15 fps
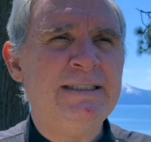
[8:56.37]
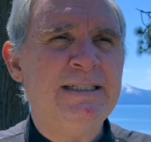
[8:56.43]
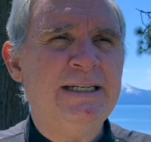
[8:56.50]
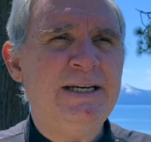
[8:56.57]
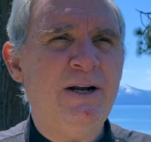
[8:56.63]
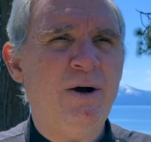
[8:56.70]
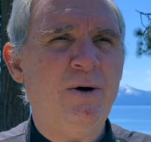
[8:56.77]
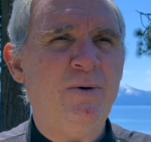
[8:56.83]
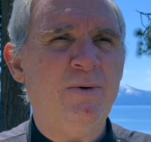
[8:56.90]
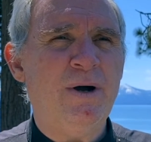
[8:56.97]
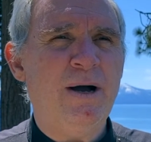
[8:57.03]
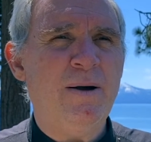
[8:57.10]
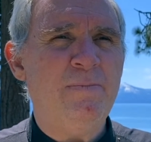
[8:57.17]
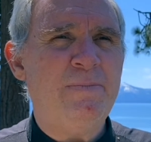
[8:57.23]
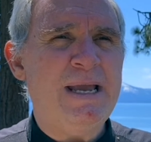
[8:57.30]
you
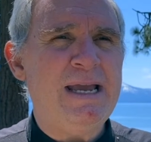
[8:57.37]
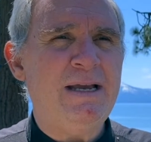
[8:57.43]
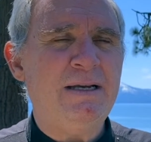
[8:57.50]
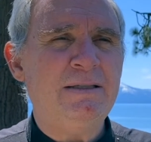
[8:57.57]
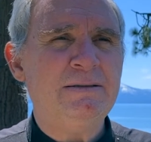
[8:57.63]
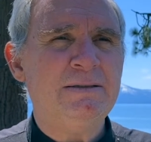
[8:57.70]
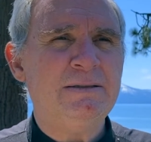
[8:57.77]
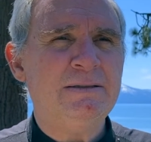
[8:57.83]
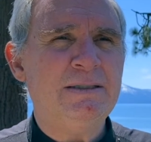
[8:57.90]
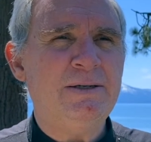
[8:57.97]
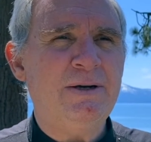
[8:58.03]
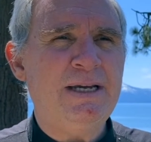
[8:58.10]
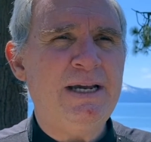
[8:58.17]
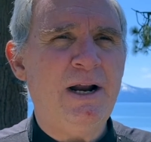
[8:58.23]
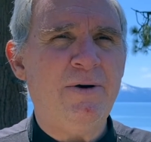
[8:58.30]
know, being,
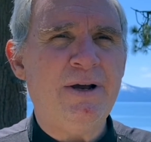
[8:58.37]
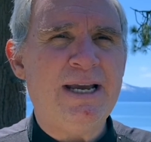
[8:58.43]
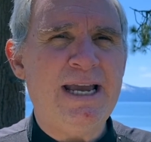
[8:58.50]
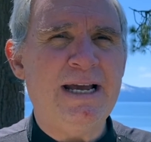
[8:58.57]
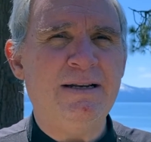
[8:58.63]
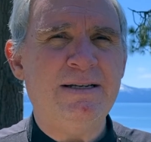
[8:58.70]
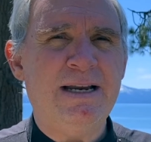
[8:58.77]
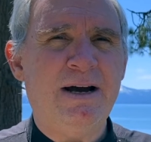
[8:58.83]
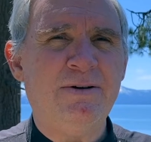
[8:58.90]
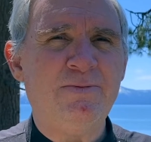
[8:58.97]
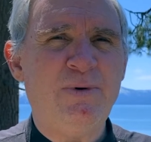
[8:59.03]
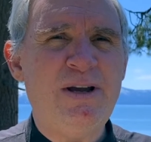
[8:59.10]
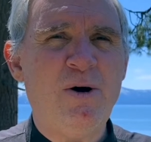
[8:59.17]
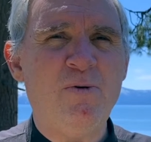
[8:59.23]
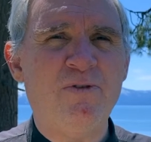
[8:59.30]
you know, again, now
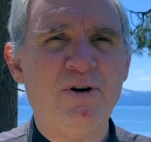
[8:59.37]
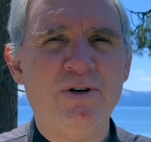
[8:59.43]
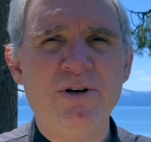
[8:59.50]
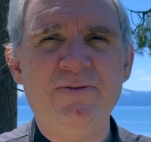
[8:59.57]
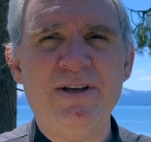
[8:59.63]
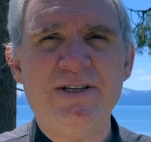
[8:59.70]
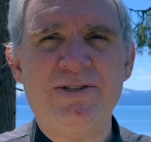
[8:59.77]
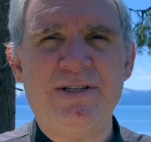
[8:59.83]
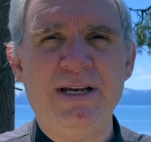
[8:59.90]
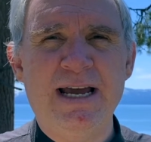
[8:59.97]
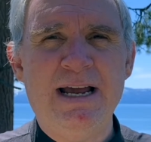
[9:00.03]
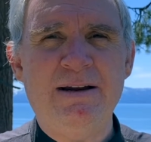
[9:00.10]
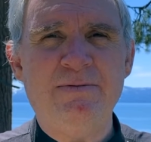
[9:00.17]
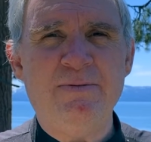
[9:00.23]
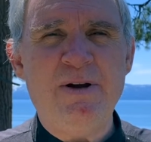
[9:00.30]
we overdo this
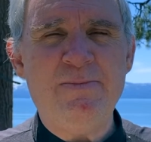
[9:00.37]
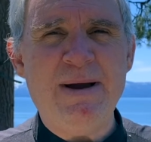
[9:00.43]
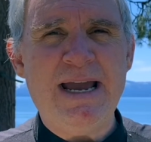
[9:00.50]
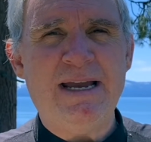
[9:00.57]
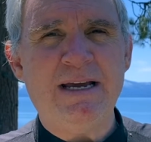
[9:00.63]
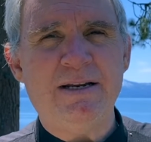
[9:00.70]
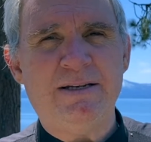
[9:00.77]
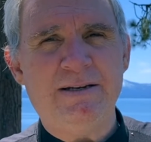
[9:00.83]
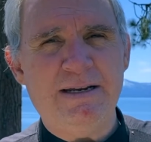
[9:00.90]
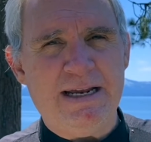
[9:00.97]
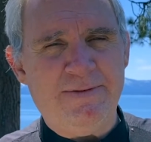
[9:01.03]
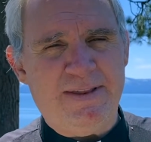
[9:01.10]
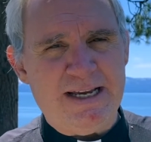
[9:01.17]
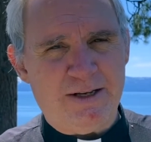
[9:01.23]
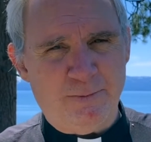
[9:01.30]
and we make it,
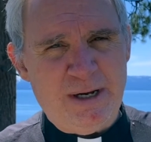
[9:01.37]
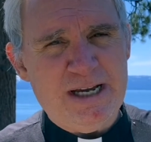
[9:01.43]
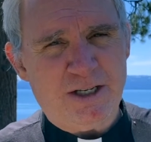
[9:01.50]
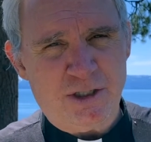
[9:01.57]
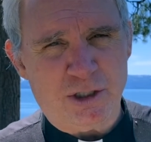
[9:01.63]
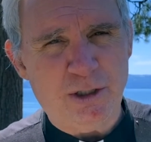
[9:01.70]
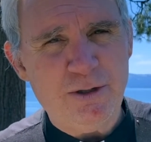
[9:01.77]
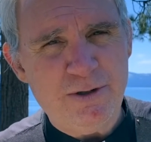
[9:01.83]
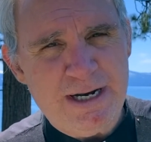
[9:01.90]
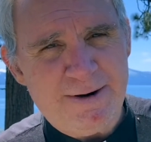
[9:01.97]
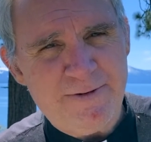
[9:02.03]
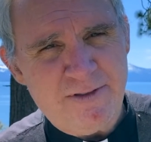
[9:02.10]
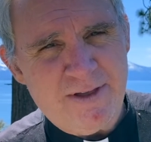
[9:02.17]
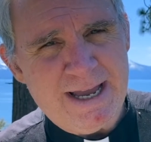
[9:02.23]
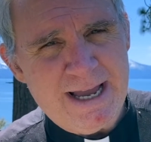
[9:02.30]
we exclude
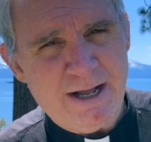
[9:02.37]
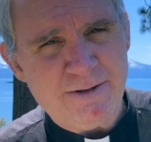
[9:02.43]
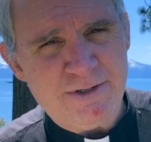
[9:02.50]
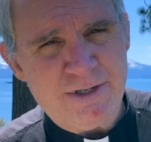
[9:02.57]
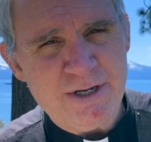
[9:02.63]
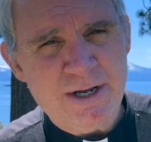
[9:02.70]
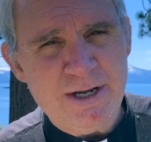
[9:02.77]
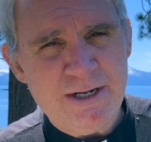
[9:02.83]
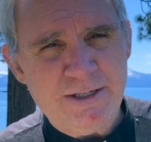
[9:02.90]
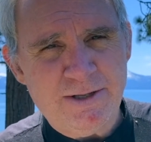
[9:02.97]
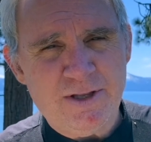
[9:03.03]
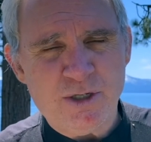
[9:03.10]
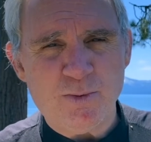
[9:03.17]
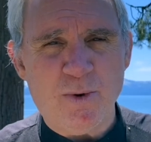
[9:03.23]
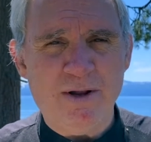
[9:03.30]
everything else to
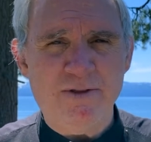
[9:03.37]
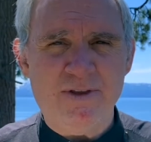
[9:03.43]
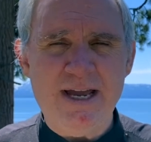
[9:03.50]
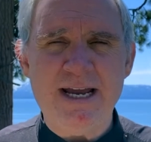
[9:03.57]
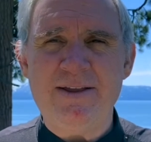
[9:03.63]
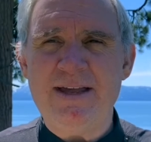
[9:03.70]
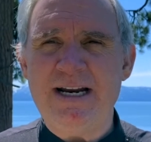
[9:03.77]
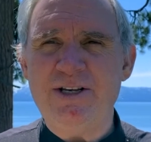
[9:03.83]
this one thing, and that